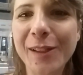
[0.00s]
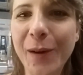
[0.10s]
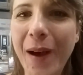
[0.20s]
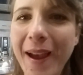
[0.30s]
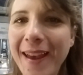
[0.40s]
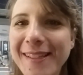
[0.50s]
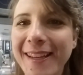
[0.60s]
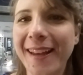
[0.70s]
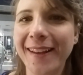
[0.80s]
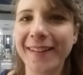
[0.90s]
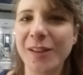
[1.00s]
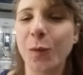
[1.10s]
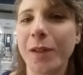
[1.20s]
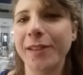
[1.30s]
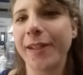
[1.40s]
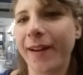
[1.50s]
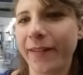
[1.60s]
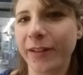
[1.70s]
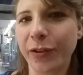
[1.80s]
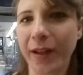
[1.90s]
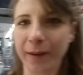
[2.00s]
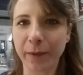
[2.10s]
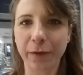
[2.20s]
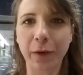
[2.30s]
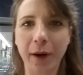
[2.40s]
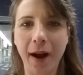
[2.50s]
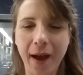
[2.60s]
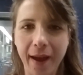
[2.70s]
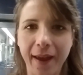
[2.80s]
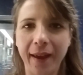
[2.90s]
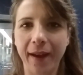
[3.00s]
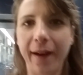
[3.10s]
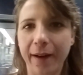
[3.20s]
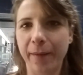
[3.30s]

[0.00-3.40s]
So I had to get at least one shot on the train before I